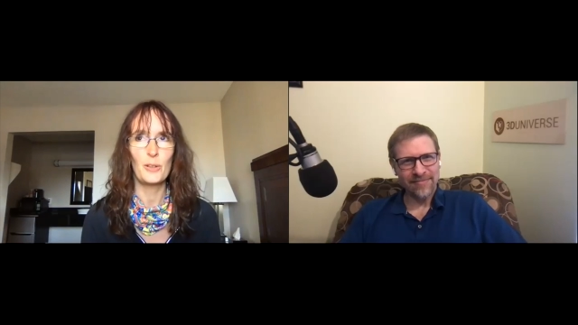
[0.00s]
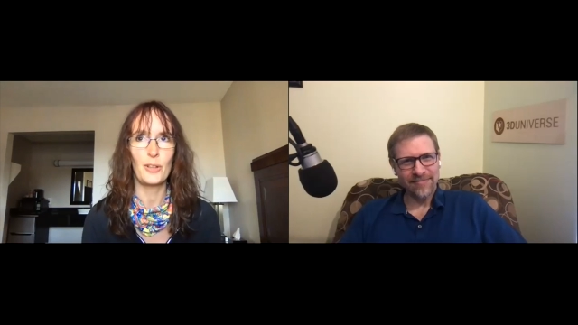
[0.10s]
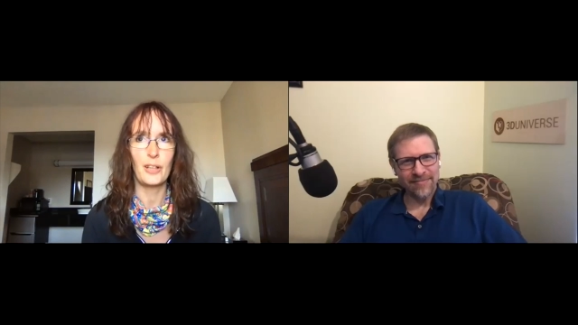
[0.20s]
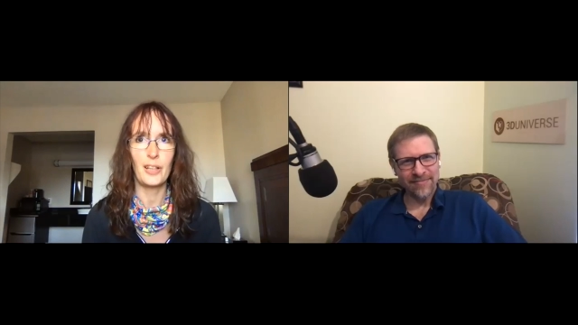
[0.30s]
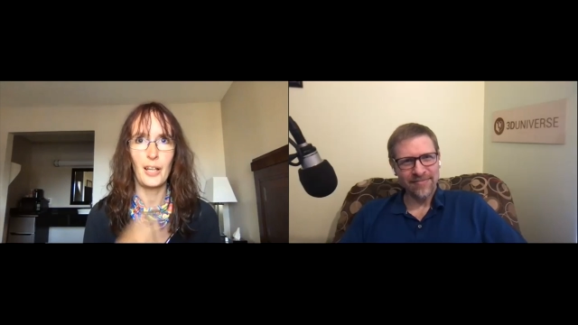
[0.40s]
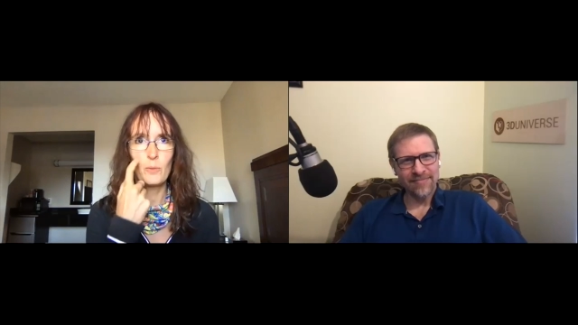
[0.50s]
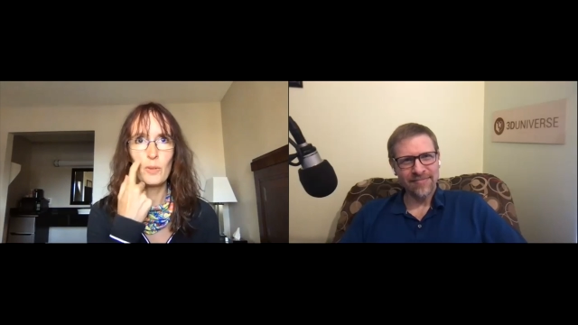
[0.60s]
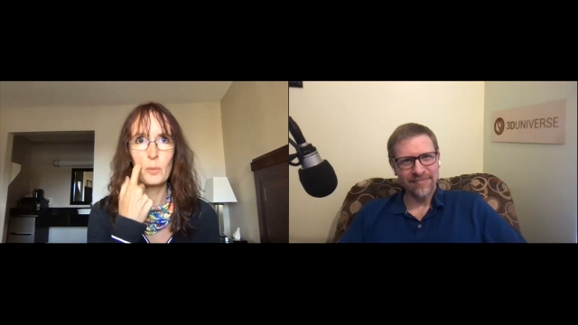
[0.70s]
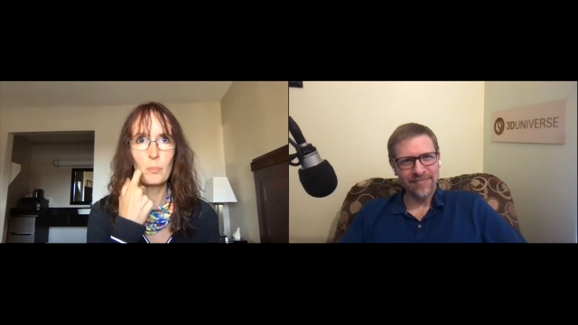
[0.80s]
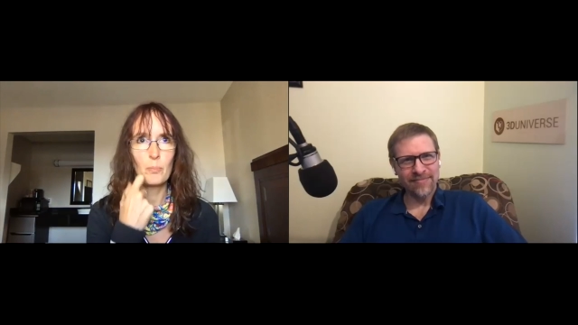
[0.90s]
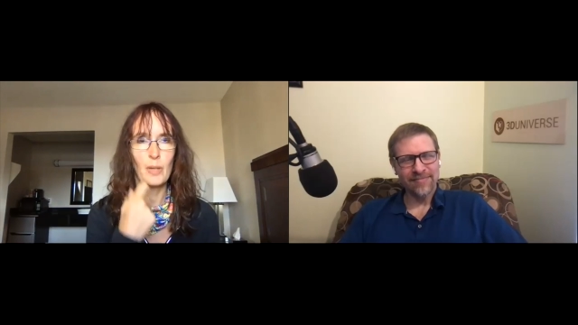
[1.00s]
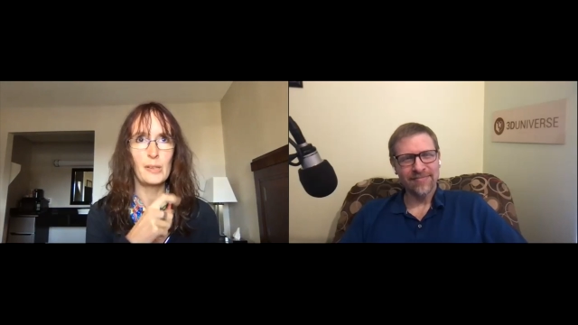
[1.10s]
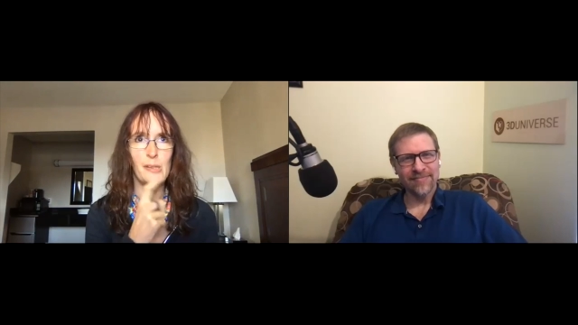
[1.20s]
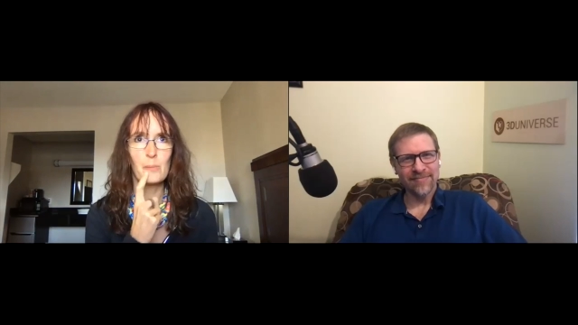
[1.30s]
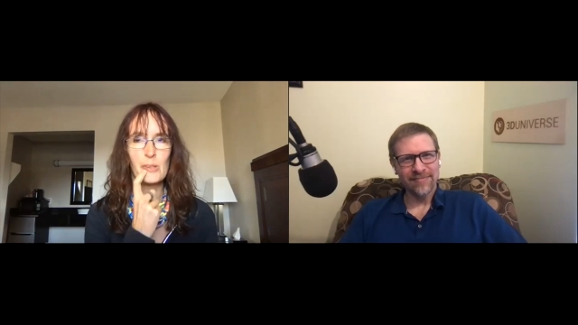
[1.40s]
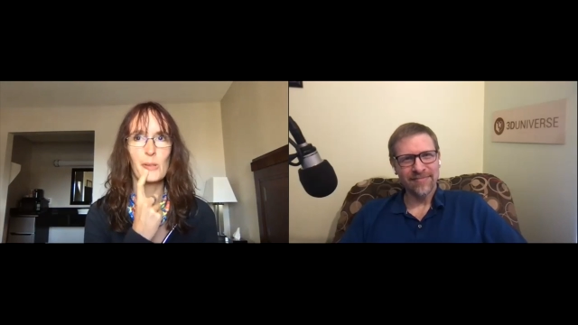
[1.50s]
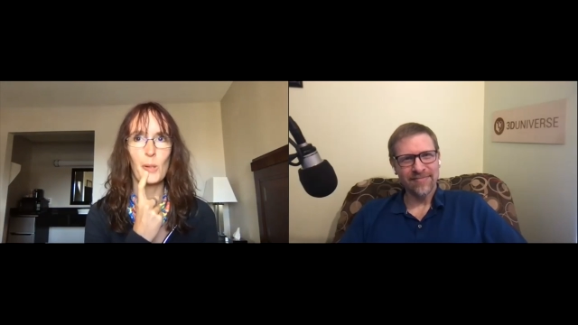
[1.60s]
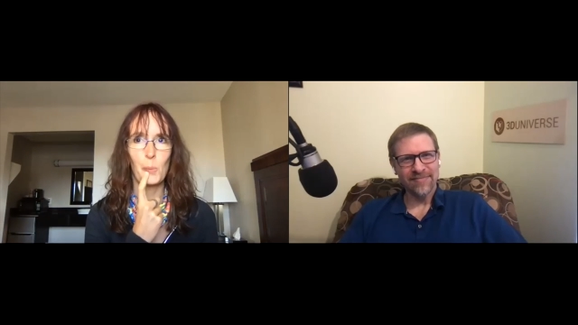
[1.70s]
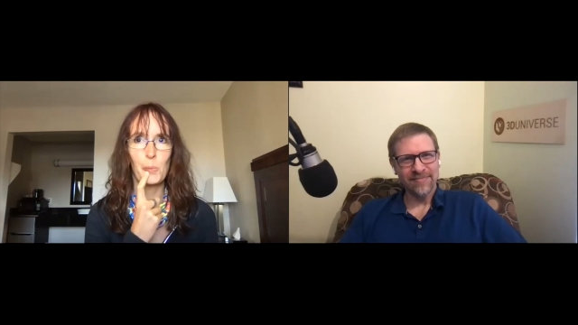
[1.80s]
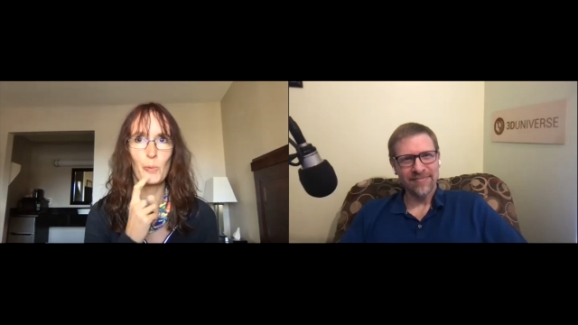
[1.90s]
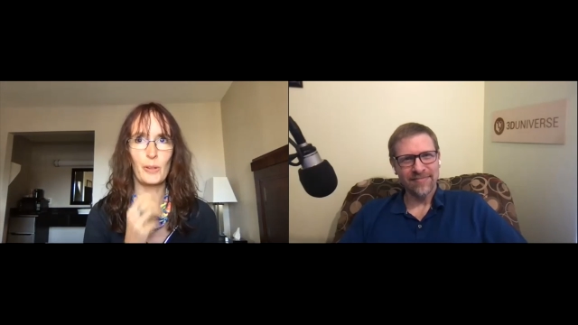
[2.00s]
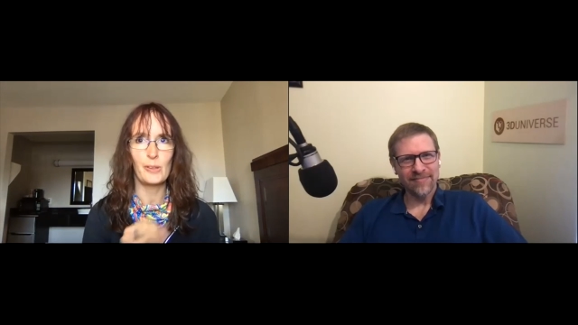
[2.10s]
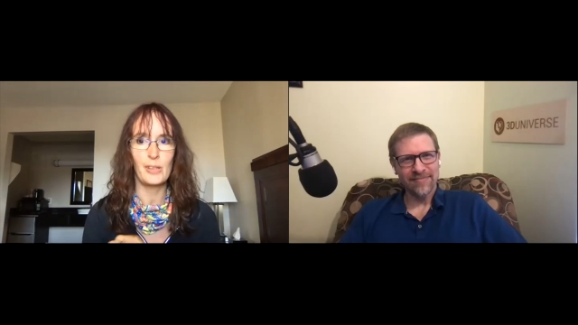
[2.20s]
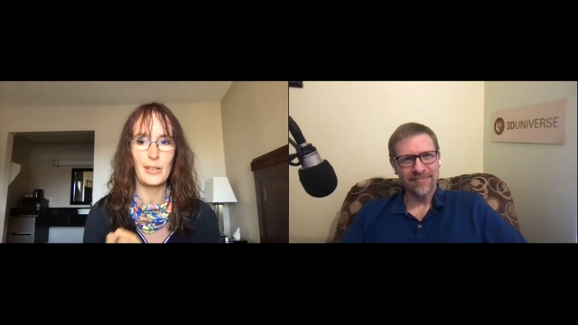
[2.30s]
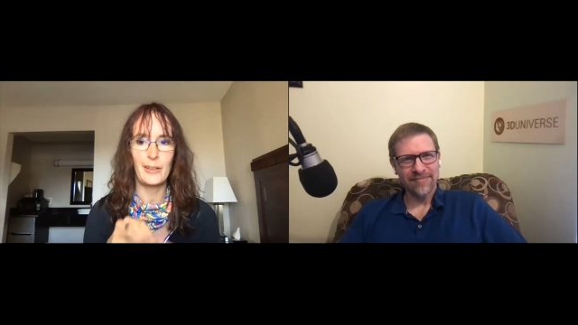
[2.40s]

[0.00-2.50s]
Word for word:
Speaker 1: I kind of want to make some soaps where there's like